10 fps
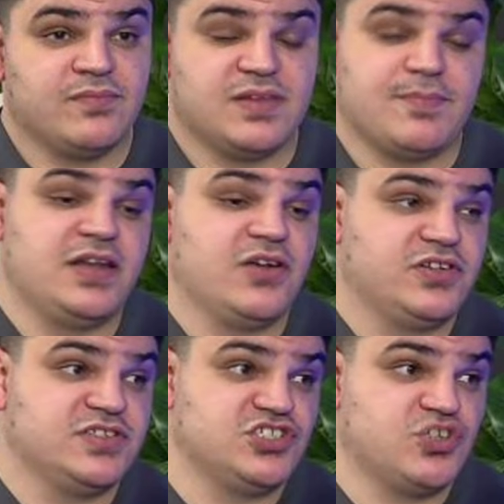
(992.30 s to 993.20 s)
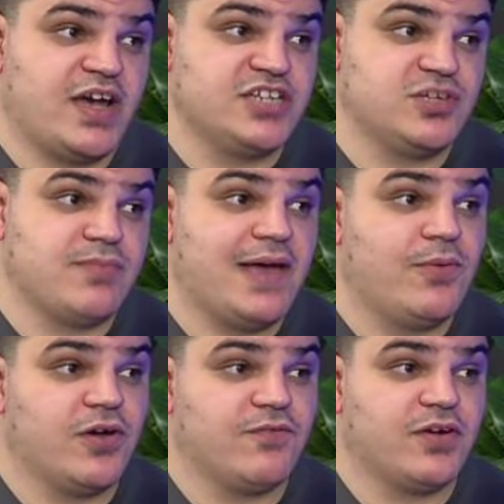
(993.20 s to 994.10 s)
depending on your situation, may
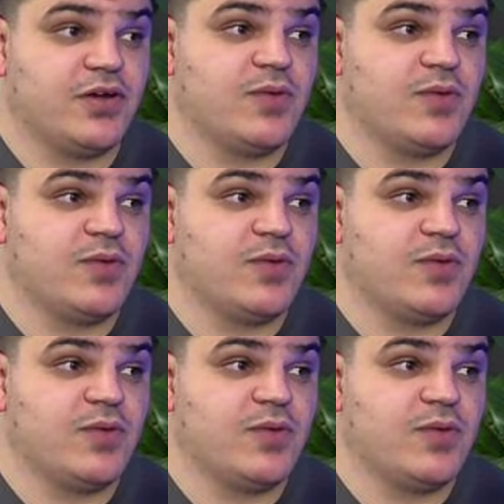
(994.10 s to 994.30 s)
work very